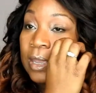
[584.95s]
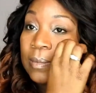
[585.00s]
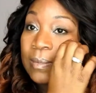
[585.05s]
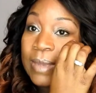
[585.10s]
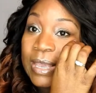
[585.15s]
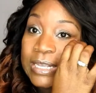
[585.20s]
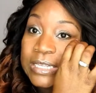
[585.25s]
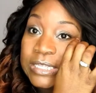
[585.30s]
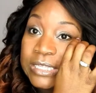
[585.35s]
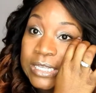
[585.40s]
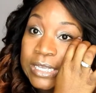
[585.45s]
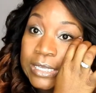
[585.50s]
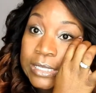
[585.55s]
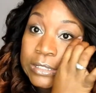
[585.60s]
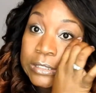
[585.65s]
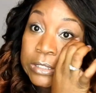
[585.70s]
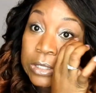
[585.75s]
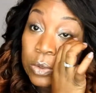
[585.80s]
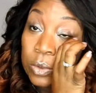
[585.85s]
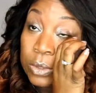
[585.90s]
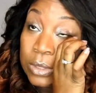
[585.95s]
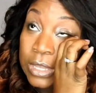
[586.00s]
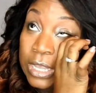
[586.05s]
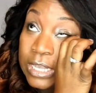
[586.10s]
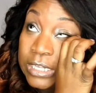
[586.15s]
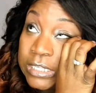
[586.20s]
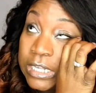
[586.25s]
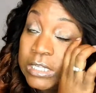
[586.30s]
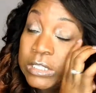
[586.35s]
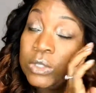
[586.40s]
makes sense. So
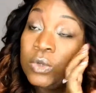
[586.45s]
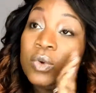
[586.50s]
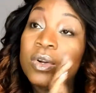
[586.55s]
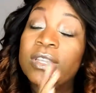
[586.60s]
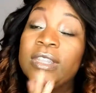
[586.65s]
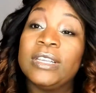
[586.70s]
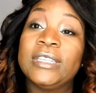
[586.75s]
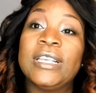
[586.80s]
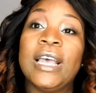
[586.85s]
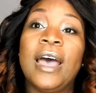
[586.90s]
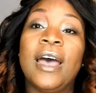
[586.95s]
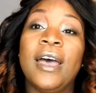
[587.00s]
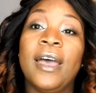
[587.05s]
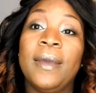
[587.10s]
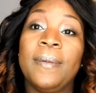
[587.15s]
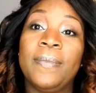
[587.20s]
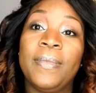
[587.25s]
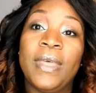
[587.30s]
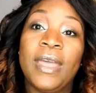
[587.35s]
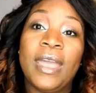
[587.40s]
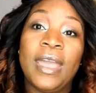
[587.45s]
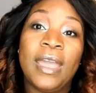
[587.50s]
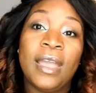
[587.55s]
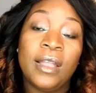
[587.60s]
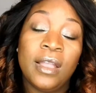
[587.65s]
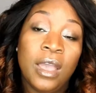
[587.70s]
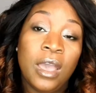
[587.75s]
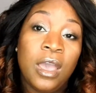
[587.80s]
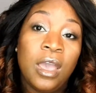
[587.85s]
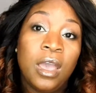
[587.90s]
this is during the time that
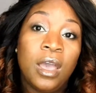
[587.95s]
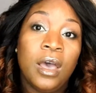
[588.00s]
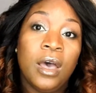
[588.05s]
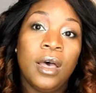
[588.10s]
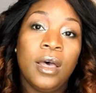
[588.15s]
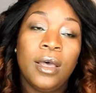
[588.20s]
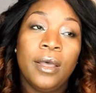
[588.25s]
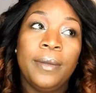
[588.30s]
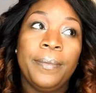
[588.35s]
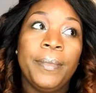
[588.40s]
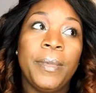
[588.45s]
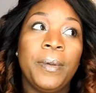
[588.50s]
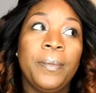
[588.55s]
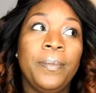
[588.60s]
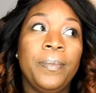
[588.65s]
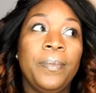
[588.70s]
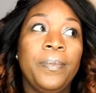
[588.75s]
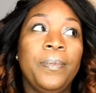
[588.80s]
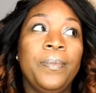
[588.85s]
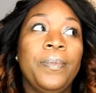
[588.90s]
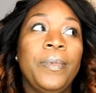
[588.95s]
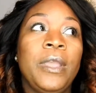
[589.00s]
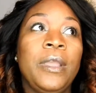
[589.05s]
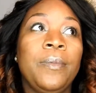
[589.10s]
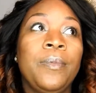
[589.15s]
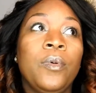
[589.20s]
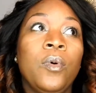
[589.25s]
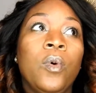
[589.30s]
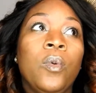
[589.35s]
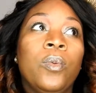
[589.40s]

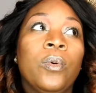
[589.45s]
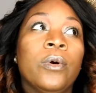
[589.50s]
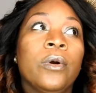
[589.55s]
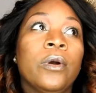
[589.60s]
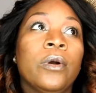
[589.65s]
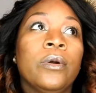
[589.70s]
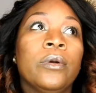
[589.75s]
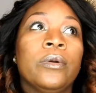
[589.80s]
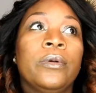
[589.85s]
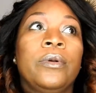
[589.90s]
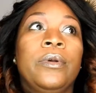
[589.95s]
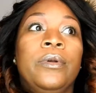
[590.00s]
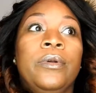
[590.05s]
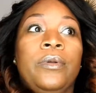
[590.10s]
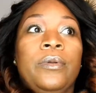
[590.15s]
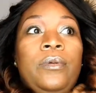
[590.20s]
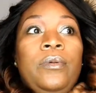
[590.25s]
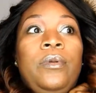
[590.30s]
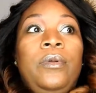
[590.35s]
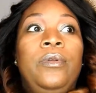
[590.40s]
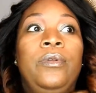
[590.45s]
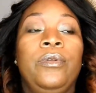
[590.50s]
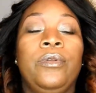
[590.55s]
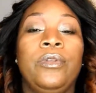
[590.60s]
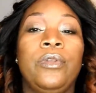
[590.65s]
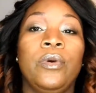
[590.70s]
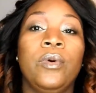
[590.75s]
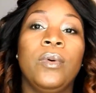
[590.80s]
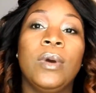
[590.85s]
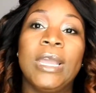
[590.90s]
people were
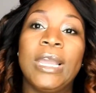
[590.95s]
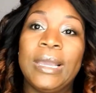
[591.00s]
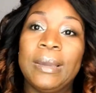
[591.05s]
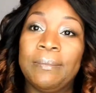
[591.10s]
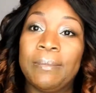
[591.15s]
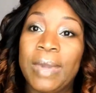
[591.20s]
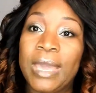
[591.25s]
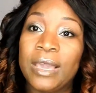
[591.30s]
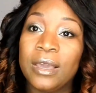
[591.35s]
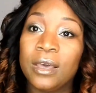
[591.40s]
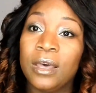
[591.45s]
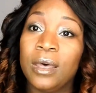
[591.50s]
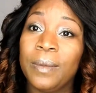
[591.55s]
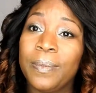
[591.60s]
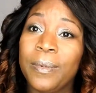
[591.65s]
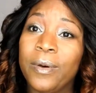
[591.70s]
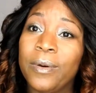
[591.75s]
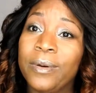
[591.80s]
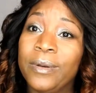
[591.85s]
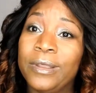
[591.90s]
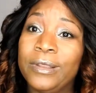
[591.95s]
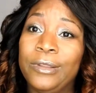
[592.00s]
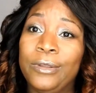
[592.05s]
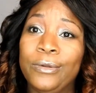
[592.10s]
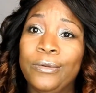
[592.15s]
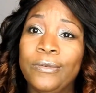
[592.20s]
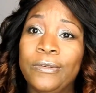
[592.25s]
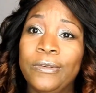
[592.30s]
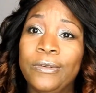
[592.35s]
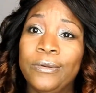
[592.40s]
doing makeup on
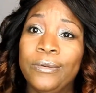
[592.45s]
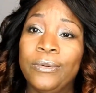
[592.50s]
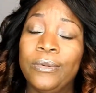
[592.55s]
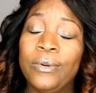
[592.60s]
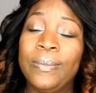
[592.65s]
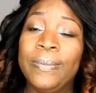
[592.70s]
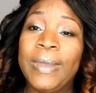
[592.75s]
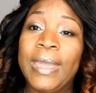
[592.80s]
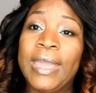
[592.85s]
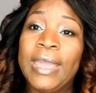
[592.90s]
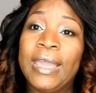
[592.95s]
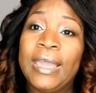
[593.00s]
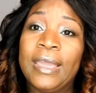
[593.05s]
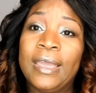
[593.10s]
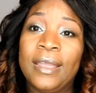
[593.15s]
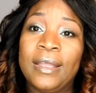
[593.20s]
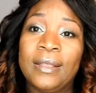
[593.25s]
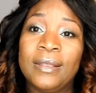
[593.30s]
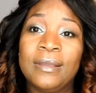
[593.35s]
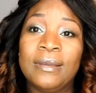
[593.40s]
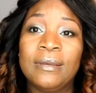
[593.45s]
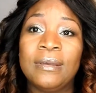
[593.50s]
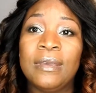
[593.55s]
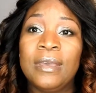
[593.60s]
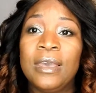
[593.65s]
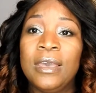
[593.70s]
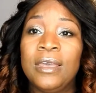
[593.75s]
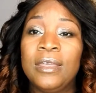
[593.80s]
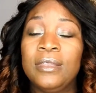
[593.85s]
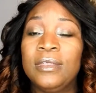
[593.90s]
YouTube, and
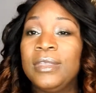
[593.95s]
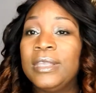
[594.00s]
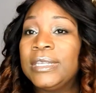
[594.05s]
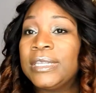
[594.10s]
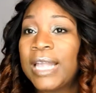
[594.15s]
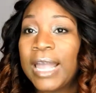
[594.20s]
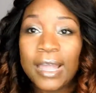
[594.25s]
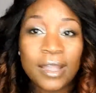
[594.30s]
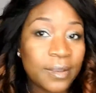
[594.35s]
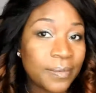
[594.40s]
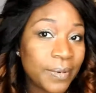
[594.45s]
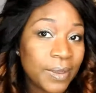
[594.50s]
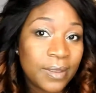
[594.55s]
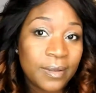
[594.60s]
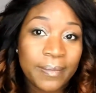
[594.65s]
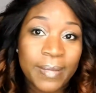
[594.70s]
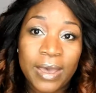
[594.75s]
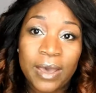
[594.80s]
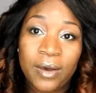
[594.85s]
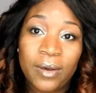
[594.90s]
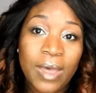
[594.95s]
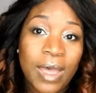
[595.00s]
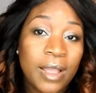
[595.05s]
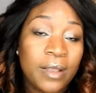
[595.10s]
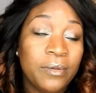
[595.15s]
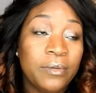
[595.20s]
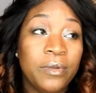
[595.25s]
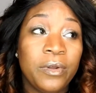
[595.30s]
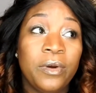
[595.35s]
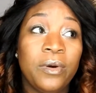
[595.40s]
this had to have been about, I
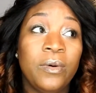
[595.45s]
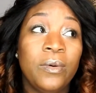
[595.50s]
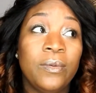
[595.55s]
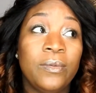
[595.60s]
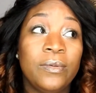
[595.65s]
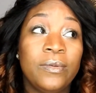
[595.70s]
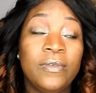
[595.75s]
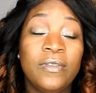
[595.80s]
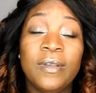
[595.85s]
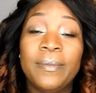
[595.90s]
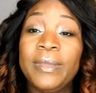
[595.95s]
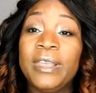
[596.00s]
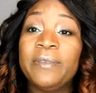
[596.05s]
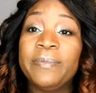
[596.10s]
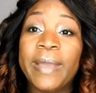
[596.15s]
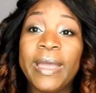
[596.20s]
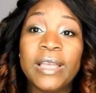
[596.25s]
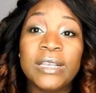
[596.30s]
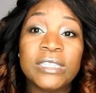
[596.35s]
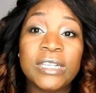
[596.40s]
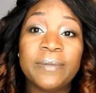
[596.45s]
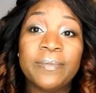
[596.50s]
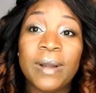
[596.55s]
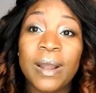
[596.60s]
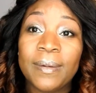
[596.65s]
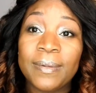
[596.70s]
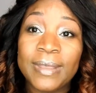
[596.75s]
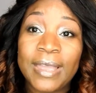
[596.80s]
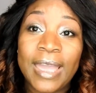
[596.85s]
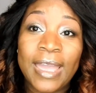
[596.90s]
don't know, some of these palettes I
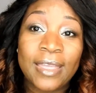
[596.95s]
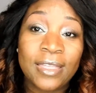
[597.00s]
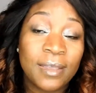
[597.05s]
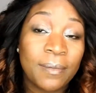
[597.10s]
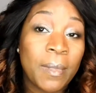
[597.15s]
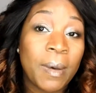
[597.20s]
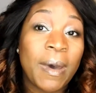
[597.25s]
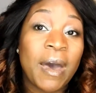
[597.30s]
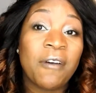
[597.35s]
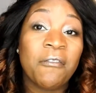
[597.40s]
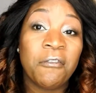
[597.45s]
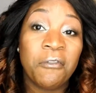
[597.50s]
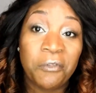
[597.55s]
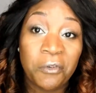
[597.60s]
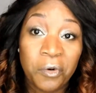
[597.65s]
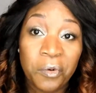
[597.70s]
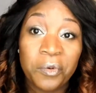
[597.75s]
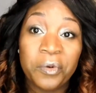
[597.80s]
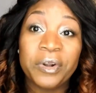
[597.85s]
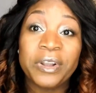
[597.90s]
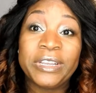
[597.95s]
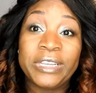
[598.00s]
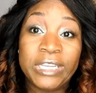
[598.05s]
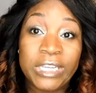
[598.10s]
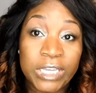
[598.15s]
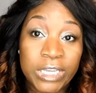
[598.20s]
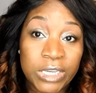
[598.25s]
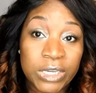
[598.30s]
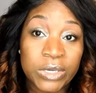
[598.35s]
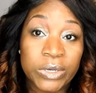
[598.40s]
probably had them about 4
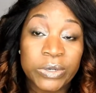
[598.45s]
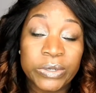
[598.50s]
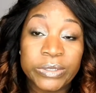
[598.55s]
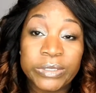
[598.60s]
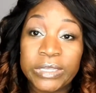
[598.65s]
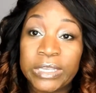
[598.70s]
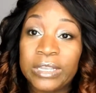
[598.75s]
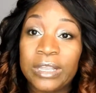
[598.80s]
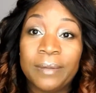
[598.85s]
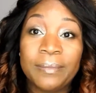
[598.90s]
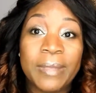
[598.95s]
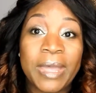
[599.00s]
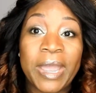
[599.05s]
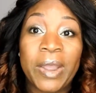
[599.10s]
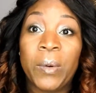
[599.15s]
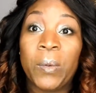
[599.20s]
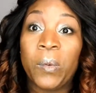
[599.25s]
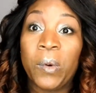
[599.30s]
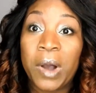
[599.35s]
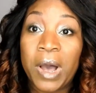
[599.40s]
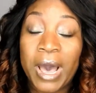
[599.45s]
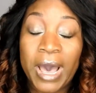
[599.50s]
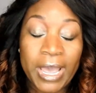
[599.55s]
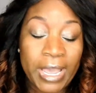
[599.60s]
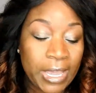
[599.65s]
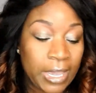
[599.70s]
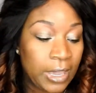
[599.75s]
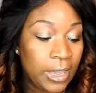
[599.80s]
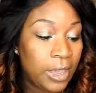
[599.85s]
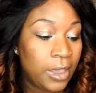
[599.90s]
years, and I'm like,
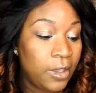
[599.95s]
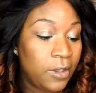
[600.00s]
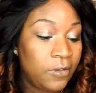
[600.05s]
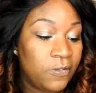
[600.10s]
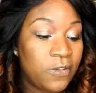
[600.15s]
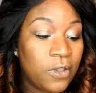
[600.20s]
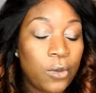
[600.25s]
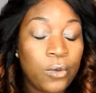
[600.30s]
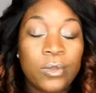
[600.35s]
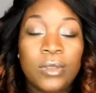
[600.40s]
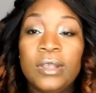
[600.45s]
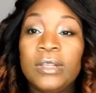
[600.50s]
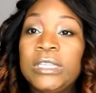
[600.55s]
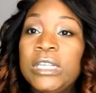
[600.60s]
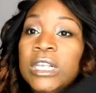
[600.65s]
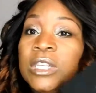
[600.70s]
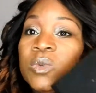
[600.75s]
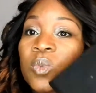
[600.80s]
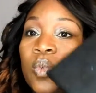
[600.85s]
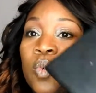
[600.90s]
why? So this is